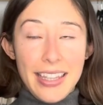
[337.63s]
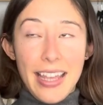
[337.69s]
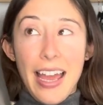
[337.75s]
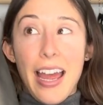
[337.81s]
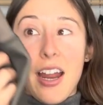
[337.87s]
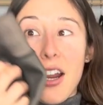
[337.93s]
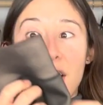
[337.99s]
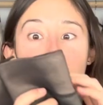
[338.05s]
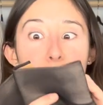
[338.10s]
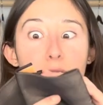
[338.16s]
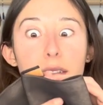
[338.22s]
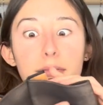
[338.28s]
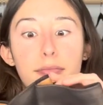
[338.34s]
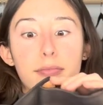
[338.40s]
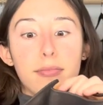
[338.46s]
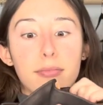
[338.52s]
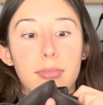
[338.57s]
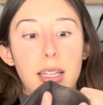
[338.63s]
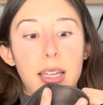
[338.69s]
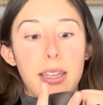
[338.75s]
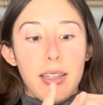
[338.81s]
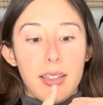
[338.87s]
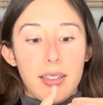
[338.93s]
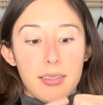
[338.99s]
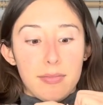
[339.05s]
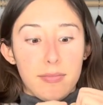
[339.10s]
that are
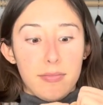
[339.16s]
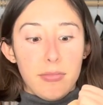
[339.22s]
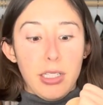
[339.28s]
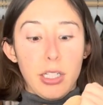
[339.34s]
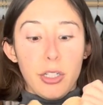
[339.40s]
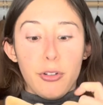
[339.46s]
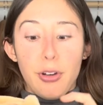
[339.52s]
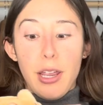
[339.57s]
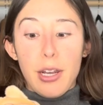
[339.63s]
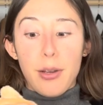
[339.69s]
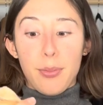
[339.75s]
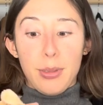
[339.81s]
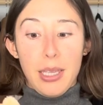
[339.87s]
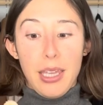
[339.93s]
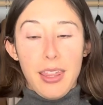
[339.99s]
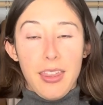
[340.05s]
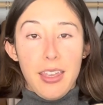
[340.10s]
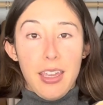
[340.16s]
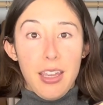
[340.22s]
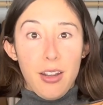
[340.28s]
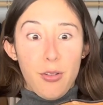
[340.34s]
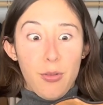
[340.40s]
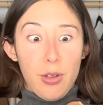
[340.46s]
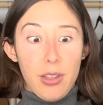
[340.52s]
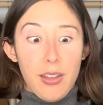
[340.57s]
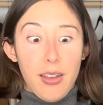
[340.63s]
like incredibly thick
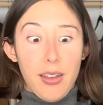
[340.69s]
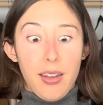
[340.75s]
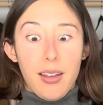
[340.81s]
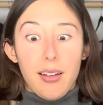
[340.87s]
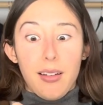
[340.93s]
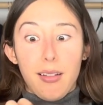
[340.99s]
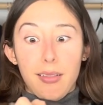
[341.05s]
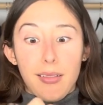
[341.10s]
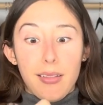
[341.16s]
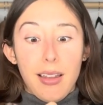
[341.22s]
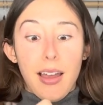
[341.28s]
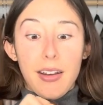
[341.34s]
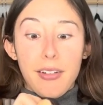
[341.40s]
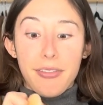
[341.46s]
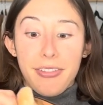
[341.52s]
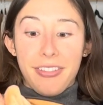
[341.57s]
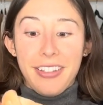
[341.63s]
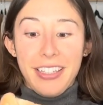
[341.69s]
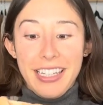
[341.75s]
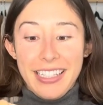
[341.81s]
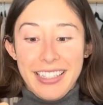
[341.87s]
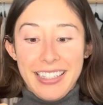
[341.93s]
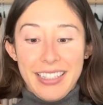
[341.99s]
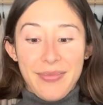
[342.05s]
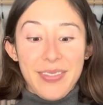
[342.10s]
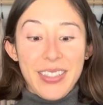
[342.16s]
with like a lot of
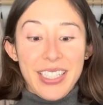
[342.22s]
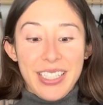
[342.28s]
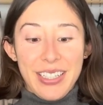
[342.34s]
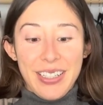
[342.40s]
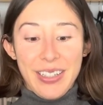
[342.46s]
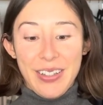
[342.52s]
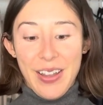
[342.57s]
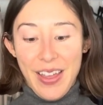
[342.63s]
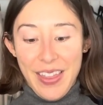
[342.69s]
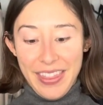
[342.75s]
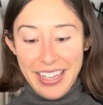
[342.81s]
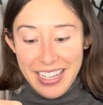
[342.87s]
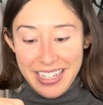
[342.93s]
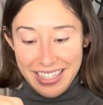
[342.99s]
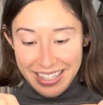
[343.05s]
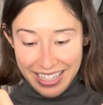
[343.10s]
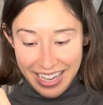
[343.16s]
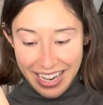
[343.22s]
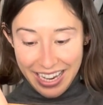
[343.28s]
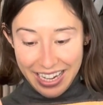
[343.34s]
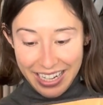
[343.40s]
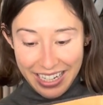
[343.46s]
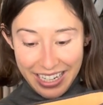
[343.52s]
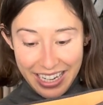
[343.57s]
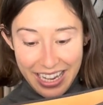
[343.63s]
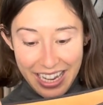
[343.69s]
fleece material on the
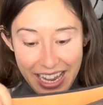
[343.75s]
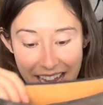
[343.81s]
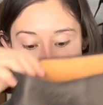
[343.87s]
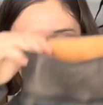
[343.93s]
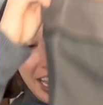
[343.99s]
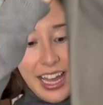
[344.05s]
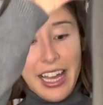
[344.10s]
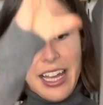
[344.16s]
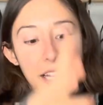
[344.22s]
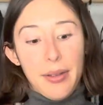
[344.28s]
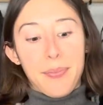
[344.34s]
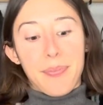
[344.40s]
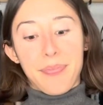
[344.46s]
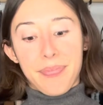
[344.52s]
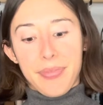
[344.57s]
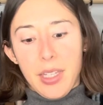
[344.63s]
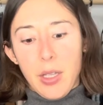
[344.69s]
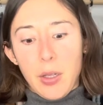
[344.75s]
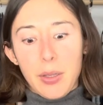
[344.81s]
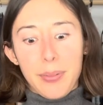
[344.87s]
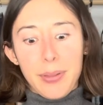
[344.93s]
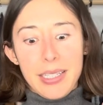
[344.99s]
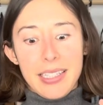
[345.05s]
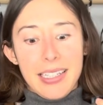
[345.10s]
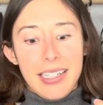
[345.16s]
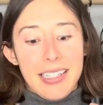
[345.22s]
inside. The only
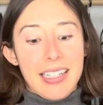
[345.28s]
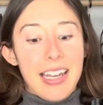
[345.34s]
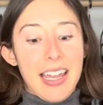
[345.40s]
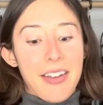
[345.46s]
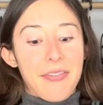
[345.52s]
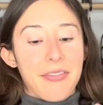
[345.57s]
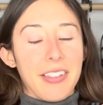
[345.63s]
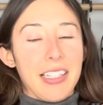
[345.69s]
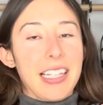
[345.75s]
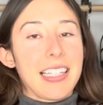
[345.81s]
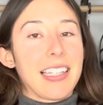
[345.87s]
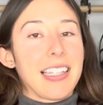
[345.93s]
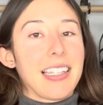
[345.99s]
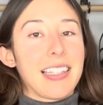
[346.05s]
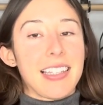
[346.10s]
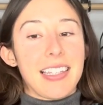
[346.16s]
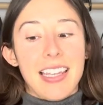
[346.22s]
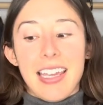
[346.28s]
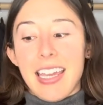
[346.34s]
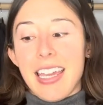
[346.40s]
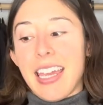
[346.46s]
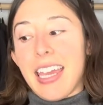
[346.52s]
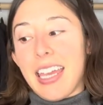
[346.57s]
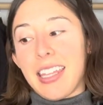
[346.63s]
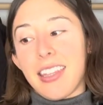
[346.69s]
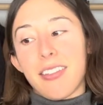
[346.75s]
place it doesn't have fleece is
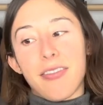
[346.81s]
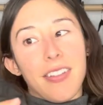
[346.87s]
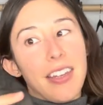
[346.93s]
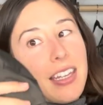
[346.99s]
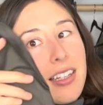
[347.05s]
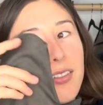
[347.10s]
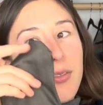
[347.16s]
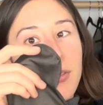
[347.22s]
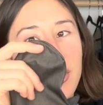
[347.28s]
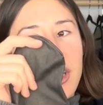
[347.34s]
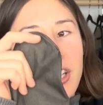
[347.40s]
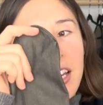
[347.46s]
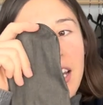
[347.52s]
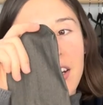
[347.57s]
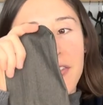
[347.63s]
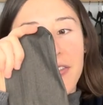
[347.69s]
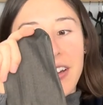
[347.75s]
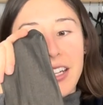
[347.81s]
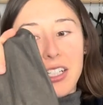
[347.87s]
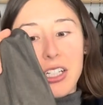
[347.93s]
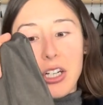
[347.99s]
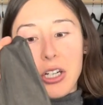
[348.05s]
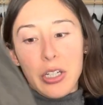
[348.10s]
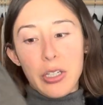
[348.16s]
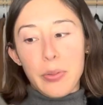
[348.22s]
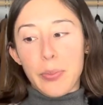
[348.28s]
in the feet, which I kind of find
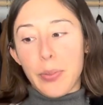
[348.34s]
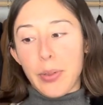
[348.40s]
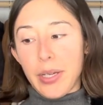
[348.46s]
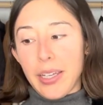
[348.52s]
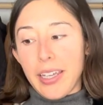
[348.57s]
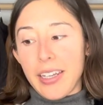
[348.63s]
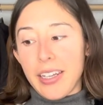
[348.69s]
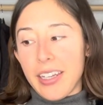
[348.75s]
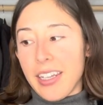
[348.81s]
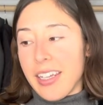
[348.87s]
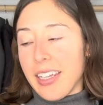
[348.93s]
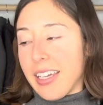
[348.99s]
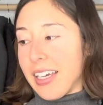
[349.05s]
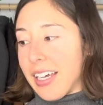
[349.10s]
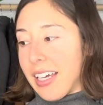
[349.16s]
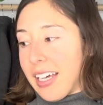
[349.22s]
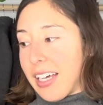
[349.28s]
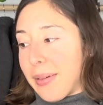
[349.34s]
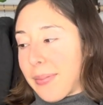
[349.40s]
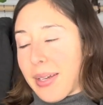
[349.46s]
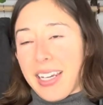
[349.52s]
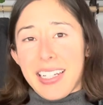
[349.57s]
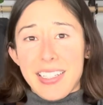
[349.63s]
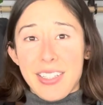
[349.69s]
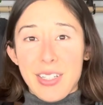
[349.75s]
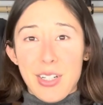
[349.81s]
odd, but I
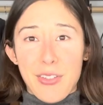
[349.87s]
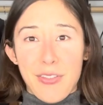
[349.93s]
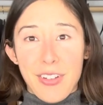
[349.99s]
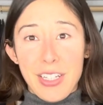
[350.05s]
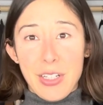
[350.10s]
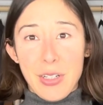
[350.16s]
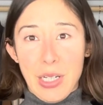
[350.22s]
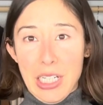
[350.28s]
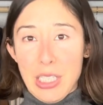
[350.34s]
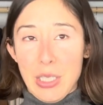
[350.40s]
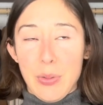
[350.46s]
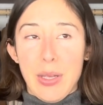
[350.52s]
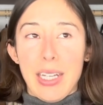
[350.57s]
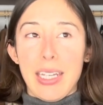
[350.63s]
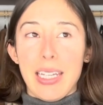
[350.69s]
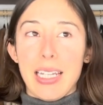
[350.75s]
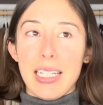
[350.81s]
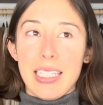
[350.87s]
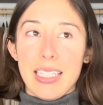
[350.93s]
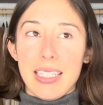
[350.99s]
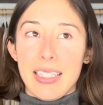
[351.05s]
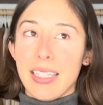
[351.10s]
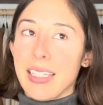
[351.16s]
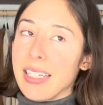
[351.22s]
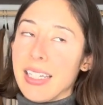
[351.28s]
guess so your feet don't get sweaty, because